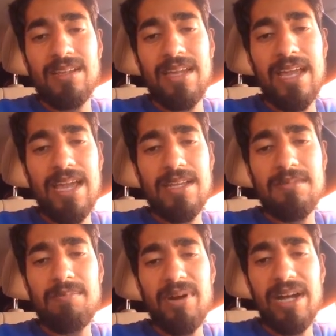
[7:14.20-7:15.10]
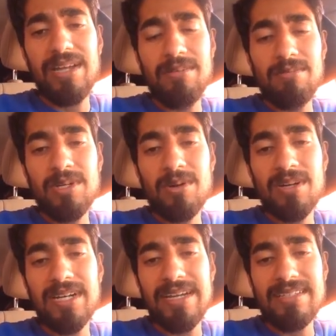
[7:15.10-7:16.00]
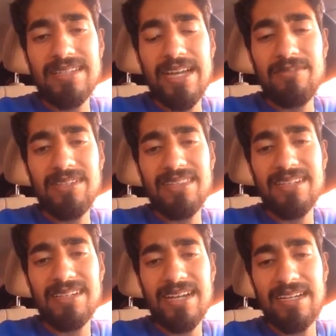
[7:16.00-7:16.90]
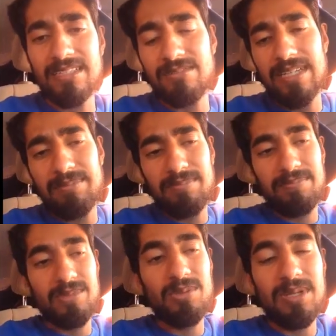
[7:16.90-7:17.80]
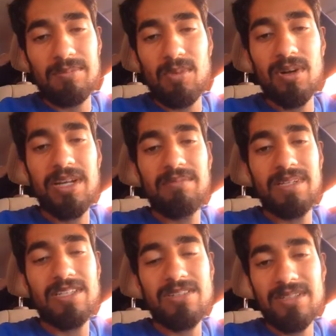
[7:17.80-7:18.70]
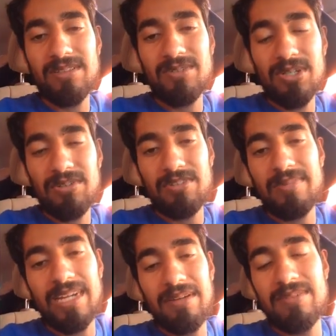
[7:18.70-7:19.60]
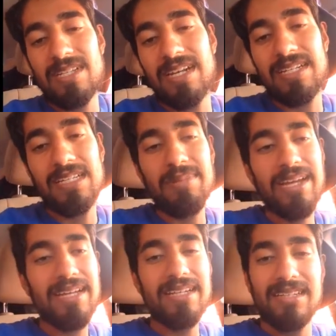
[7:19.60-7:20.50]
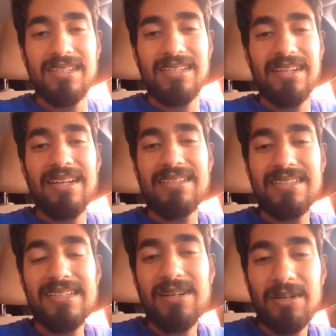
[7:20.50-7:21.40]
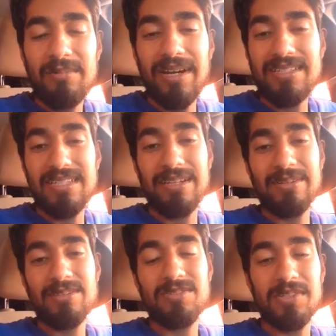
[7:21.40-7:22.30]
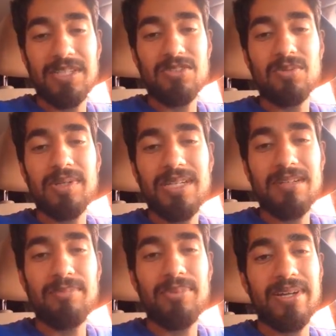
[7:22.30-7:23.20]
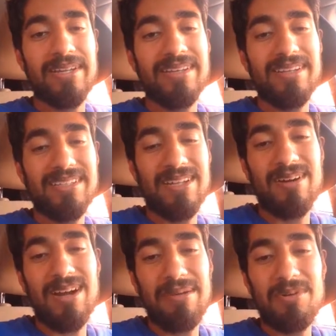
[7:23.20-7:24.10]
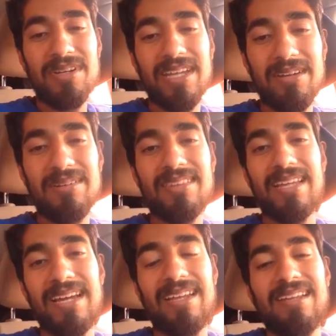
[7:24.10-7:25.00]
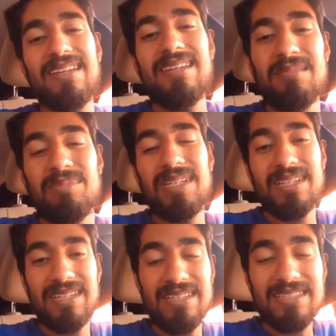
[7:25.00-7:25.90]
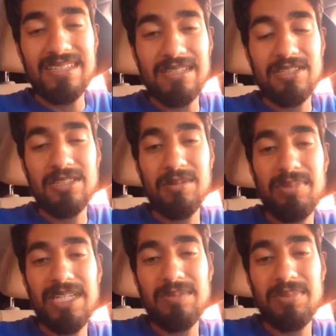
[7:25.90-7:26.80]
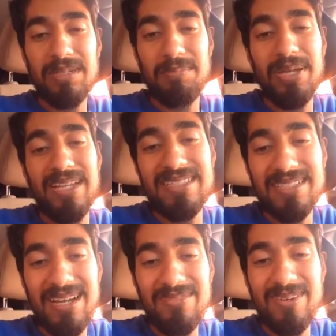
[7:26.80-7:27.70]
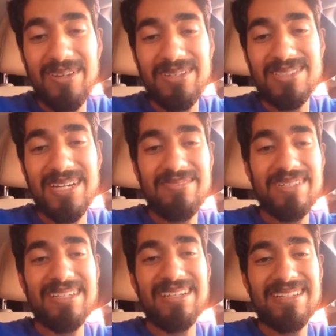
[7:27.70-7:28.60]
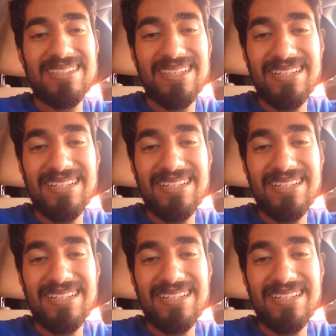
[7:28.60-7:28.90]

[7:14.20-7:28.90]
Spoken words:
And by reorganizing everything and kind of doing more administrative work for my Amazon and eBay, it did hurt my sales for this week, but, you know, I'm okay with that because it sure beats being pissed off all the time because